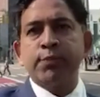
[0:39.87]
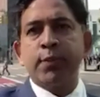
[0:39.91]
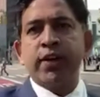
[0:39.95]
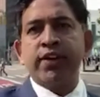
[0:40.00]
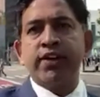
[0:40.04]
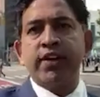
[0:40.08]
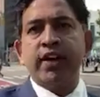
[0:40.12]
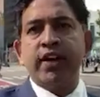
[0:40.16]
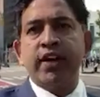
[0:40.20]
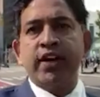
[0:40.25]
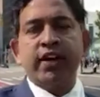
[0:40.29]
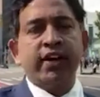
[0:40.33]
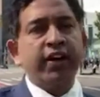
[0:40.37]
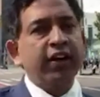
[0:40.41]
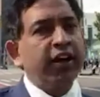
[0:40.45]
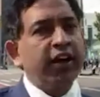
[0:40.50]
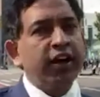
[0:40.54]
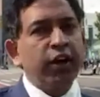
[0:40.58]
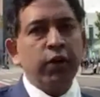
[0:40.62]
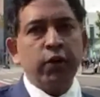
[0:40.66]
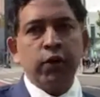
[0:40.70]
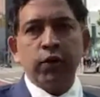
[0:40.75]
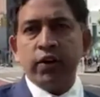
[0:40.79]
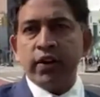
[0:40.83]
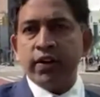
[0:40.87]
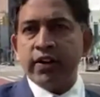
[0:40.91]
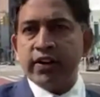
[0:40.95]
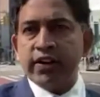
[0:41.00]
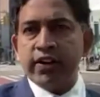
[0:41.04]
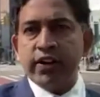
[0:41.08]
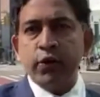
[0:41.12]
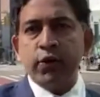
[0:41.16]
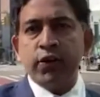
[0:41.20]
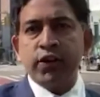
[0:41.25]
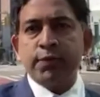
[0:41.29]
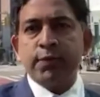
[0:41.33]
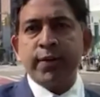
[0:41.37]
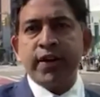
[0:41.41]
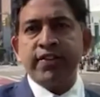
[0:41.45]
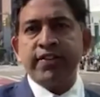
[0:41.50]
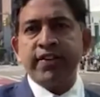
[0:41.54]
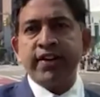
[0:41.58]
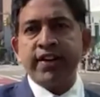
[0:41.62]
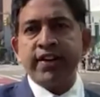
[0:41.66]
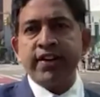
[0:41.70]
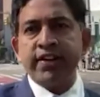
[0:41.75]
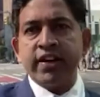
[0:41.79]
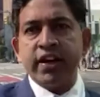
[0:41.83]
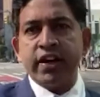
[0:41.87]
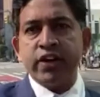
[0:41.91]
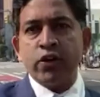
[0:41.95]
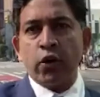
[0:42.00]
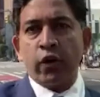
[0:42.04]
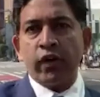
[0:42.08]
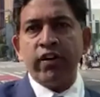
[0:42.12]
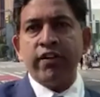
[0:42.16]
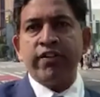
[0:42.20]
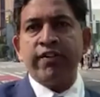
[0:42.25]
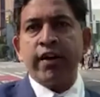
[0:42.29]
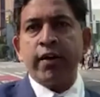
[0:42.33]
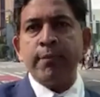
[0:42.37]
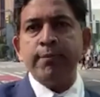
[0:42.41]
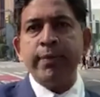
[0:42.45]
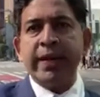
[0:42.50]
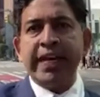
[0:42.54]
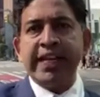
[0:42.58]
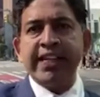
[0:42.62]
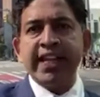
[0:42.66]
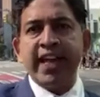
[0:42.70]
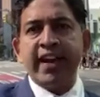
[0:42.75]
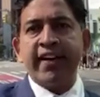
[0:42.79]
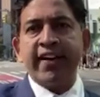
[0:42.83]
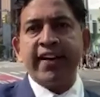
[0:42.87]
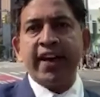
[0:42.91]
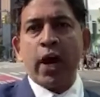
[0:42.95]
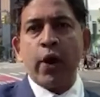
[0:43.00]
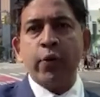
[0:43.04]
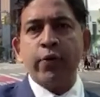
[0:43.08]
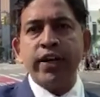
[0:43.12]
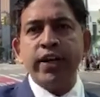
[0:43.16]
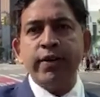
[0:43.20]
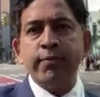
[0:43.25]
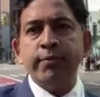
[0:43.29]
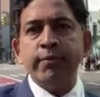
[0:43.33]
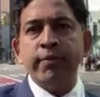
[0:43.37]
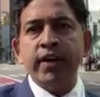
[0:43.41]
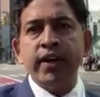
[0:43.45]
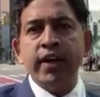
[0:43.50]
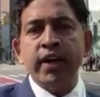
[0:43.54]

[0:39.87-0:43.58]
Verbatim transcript: Pre- uh, you know U.S. Uh, President Donald Trump being there at Howdy